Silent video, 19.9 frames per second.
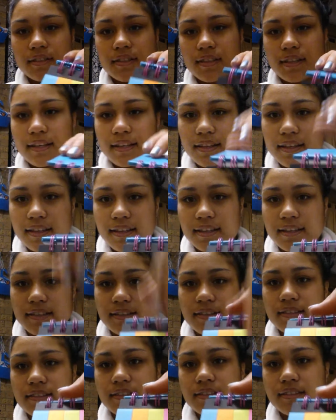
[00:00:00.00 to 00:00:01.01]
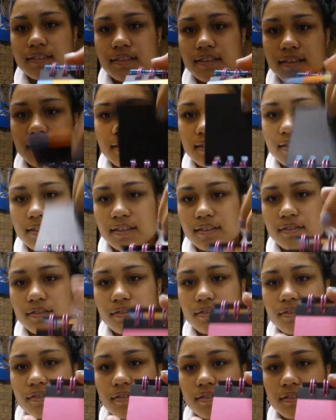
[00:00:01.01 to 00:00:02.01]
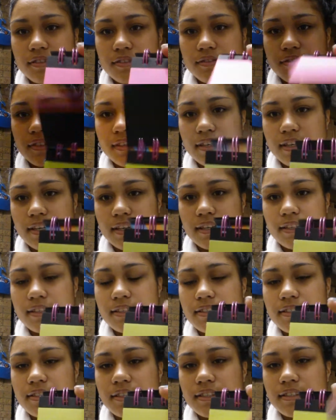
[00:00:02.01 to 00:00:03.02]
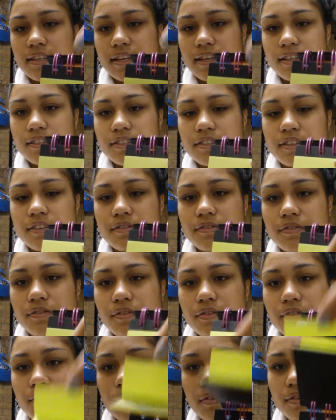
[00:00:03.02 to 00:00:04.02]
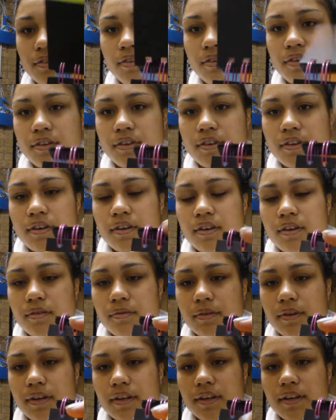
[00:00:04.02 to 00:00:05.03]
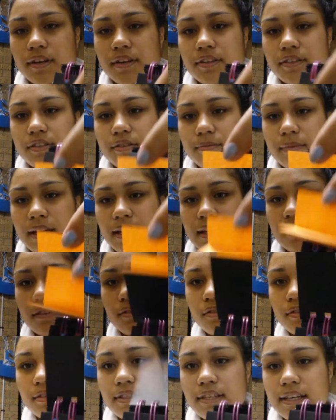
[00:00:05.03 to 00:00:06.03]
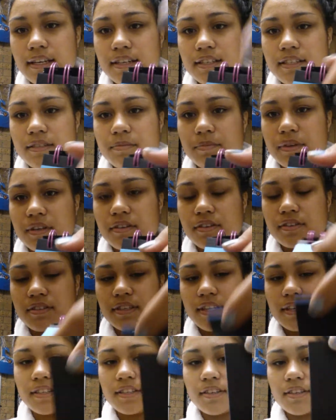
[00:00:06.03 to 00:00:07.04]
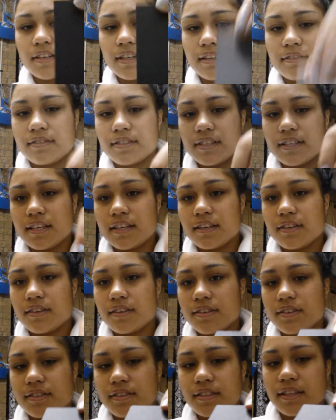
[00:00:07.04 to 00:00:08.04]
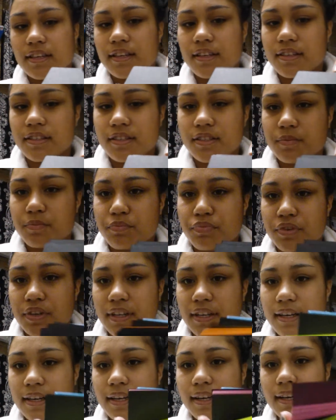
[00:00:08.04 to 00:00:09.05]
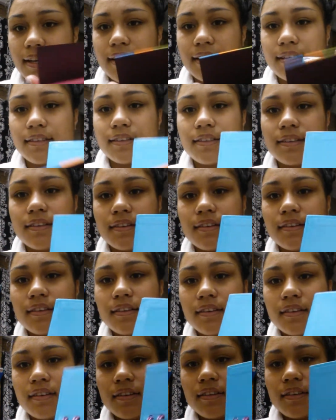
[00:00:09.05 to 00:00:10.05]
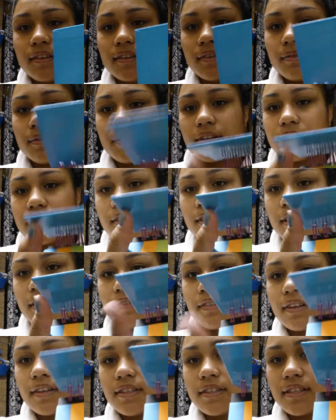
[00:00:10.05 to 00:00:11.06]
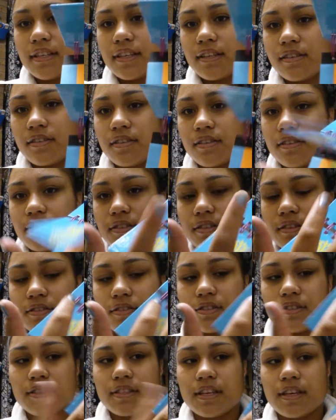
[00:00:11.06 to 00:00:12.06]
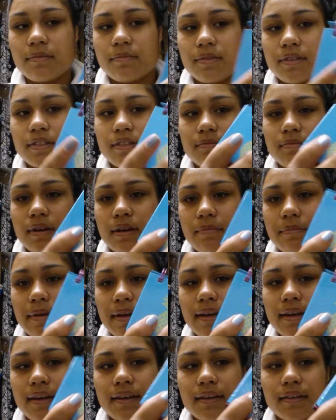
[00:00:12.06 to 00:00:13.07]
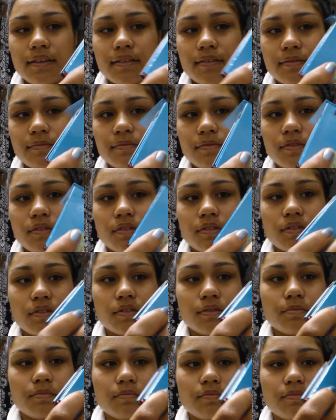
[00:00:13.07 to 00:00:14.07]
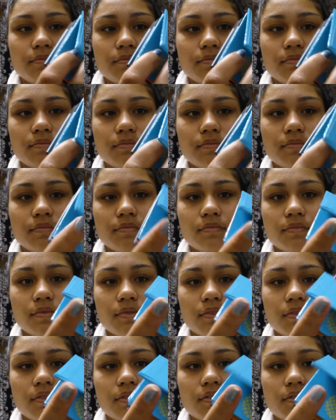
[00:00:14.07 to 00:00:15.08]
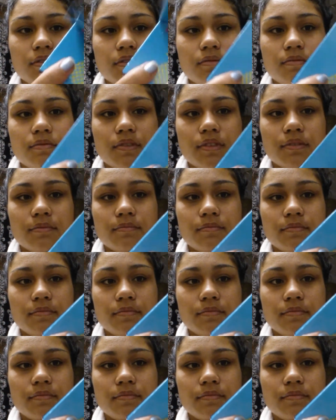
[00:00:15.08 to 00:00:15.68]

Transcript: like this it has like all different colors it's actually for when I go to my in-laws house because I don't have sticky notes and it's pretty hard when I don't have any sticky notes so I'll just keep this in my bag oh oh no